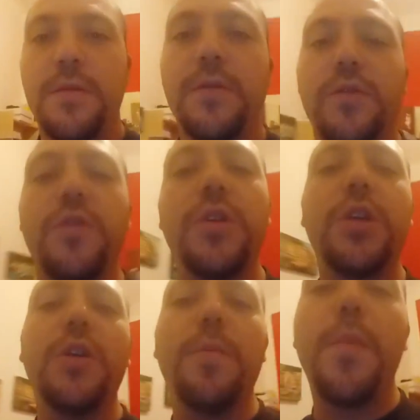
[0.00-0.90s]

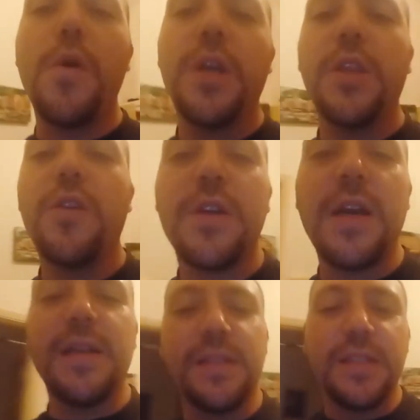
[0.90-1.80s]
Soy un poquito
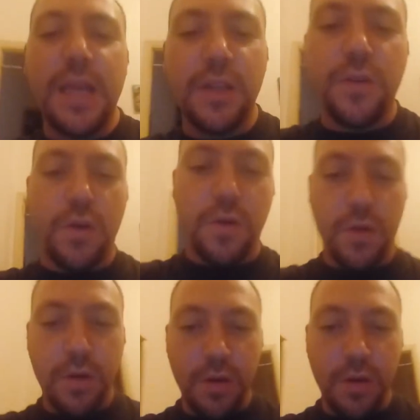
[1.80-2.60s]
cansado.